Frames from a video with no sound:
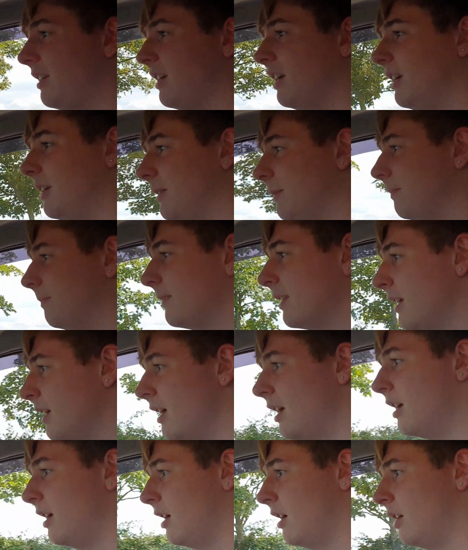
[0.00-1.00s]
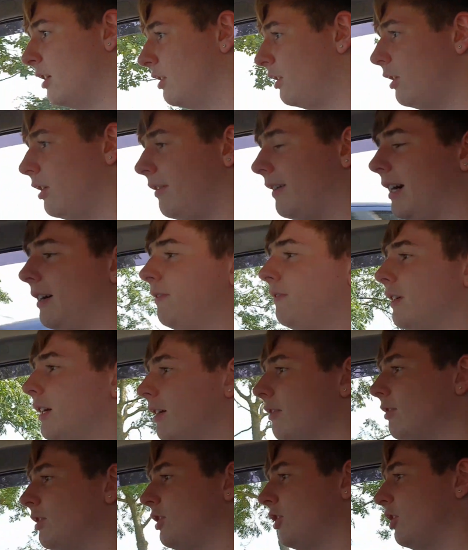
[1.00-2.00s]
go. So without
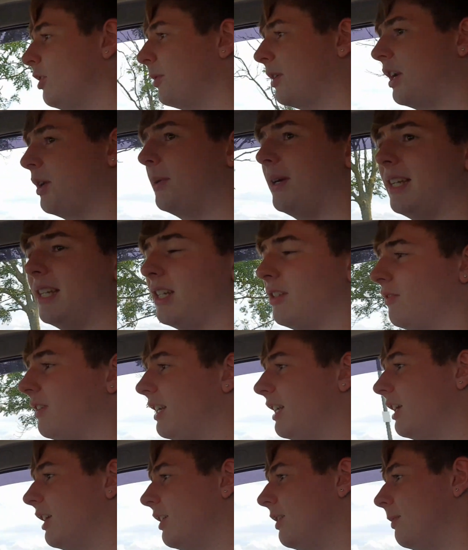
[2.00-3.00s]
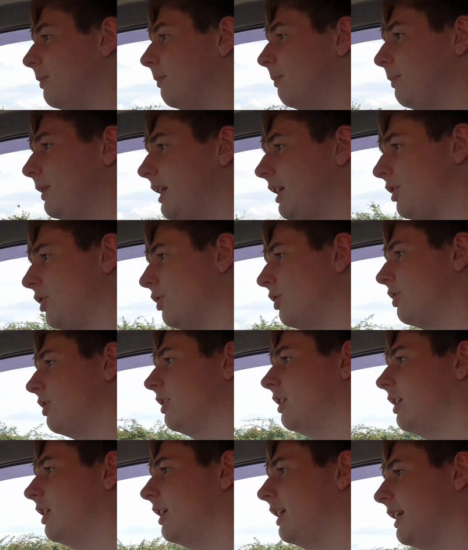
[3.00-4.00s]
further ado, I'm going to end this video. Be sure
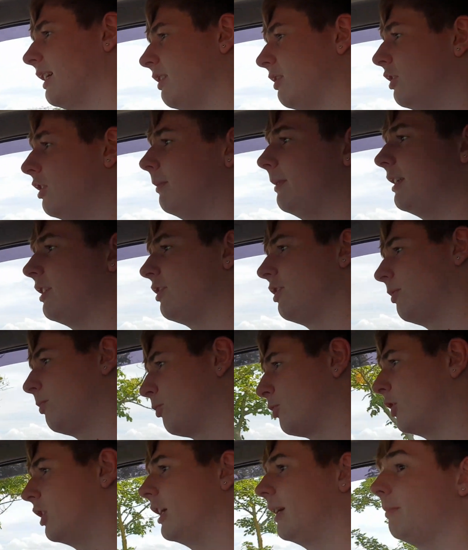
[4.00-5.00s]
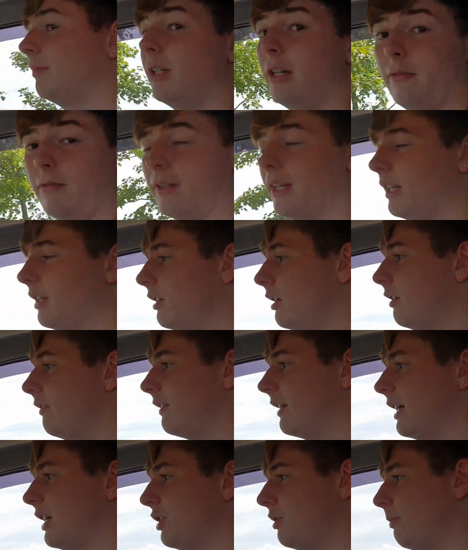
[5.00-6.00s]
to like, comment, subscribe, don't forget the
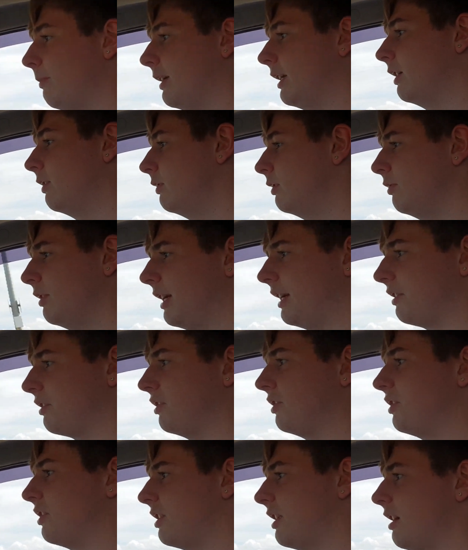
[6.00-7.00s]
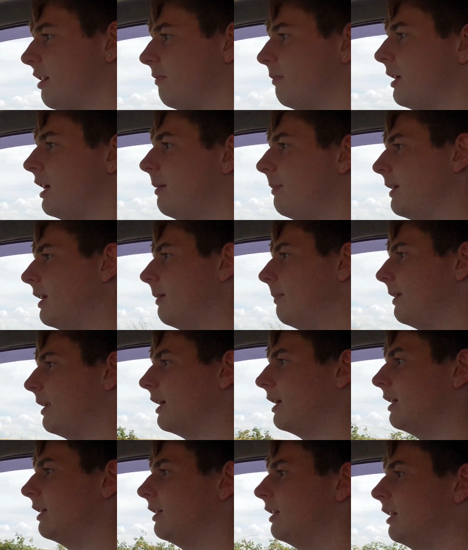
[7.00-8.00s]
notification bell, all that good stuff, blah blah
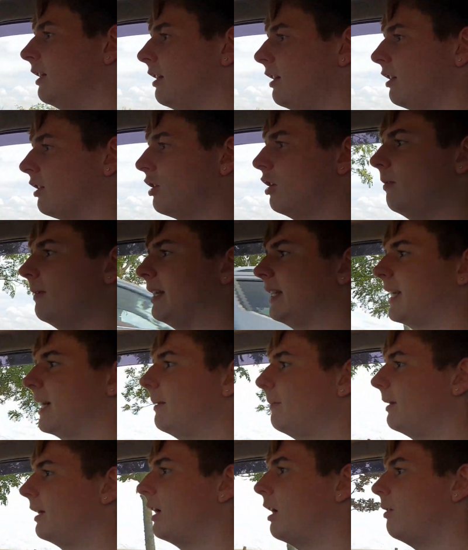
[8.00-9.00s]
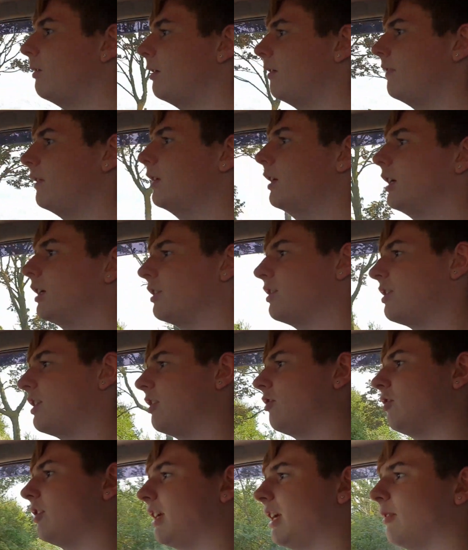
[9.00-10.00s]
blah. Comment down below if you are
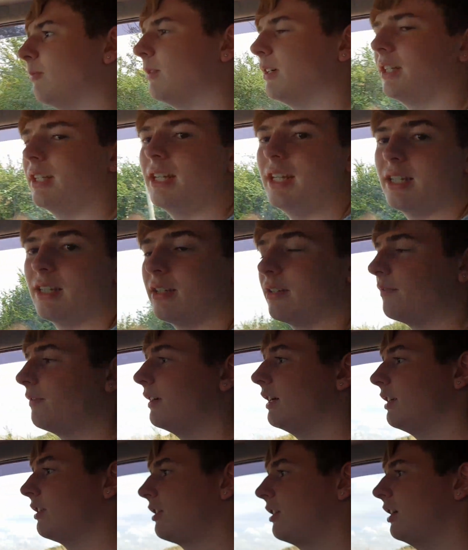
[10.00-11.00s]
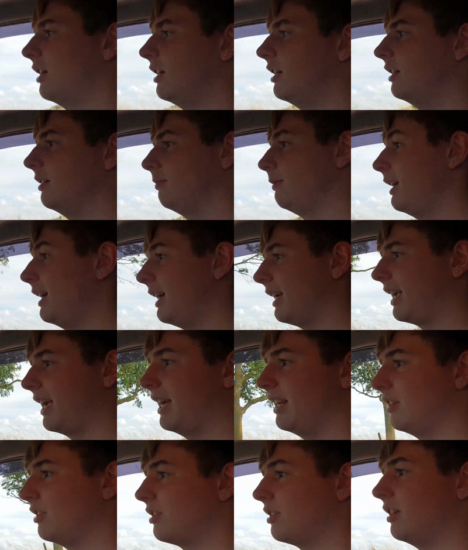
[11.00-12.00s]
considering getting one of these as a first car. Yet
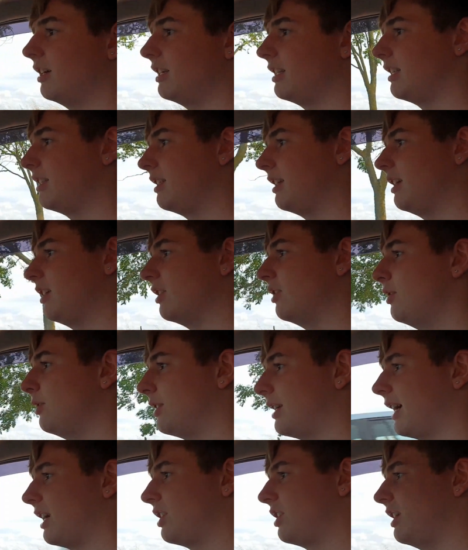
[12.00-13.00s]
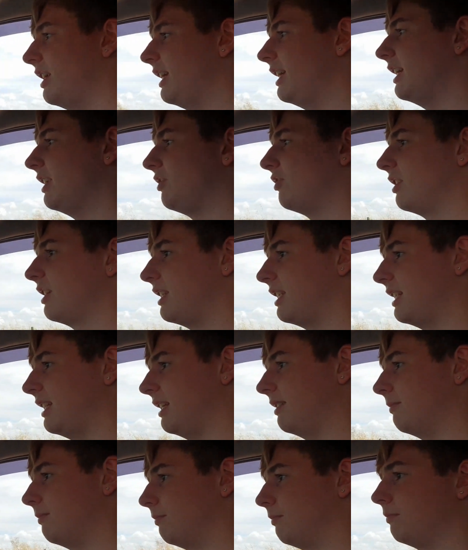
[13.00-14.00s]
again, I'd like to see who's actually interested
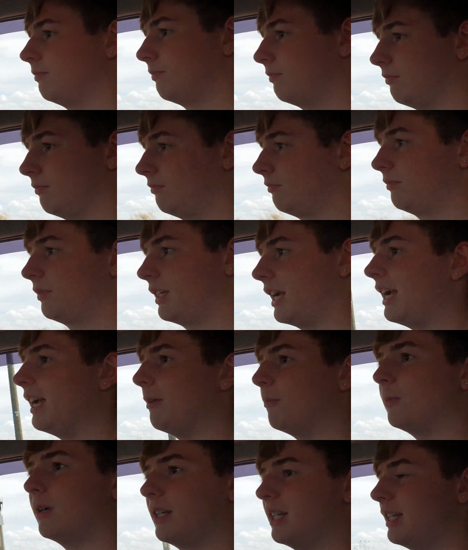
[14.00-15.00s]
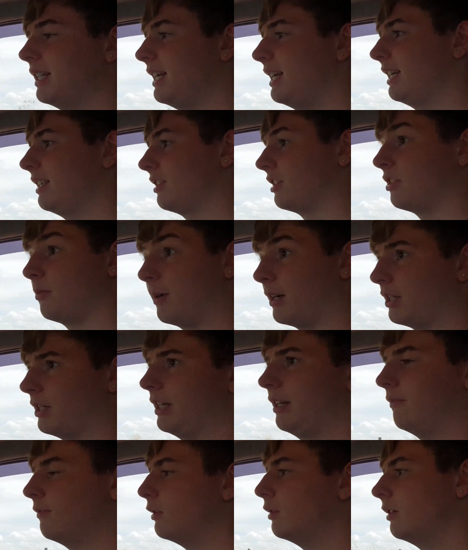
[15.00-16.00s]
in getting one of these,
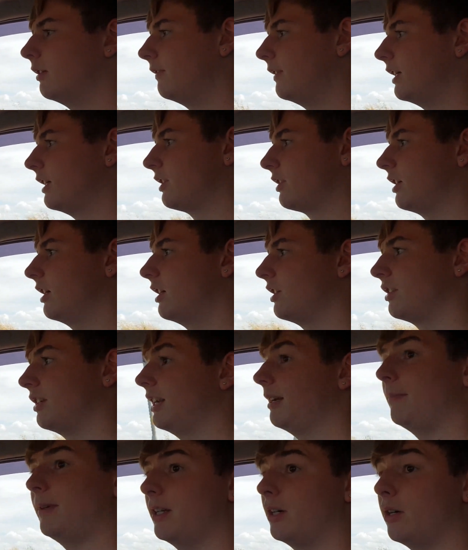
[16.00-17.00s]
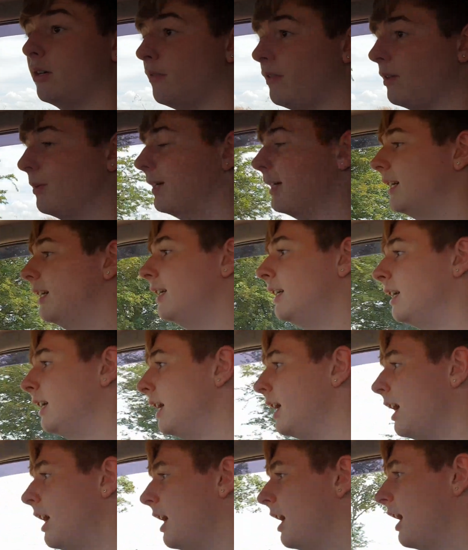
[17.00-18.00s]
especially for a first car, so let me know if you are.
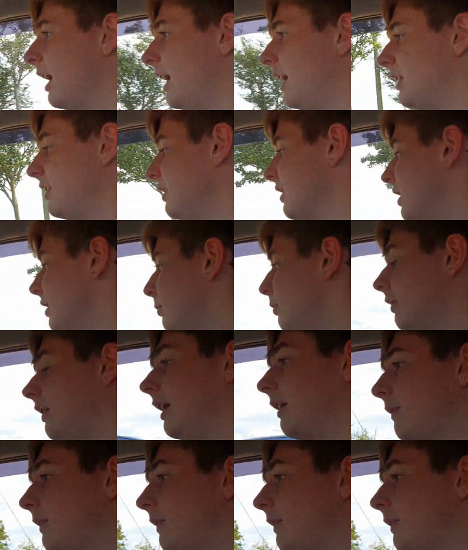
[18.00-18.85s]
And without